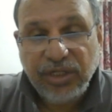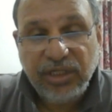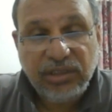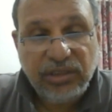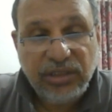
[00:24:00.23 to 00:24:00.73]

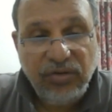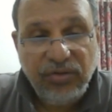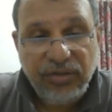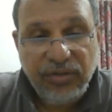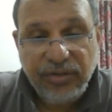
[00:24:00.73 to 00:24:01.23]
cancels out.
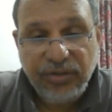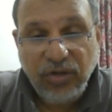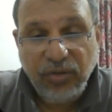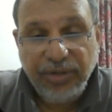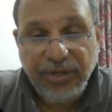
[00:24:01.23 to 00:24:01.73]

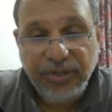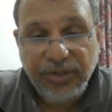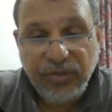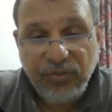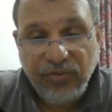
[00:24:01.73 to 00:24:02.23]
Denominator
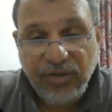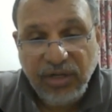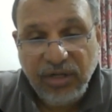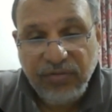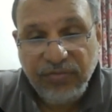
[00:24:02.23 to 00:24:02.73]
you will
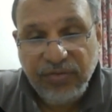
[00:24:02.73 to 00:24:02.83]
have